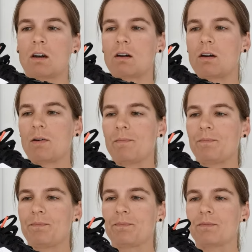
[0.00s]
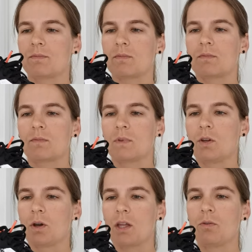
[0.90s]
You
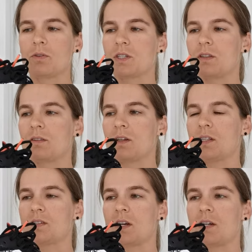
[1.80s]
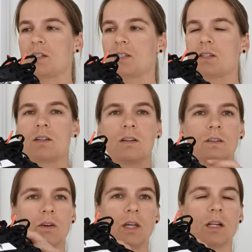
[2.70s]
can use it, it's nice.
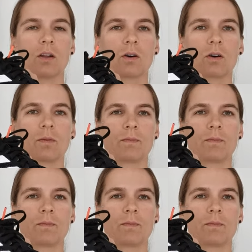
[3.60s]
The heel lock.